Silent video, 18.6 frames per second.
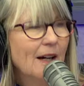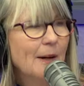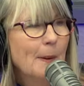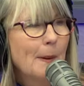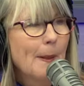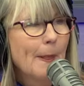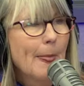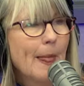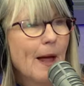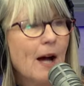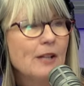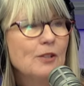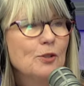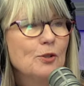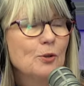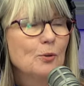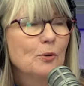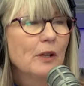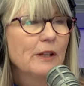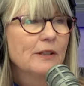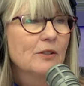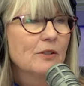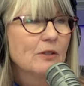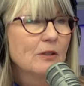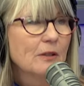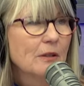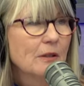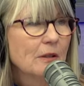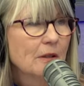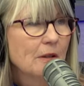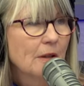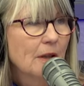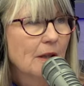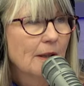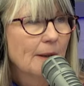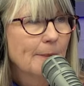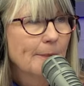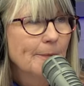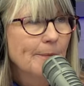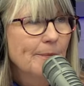this? I have an electrician friend.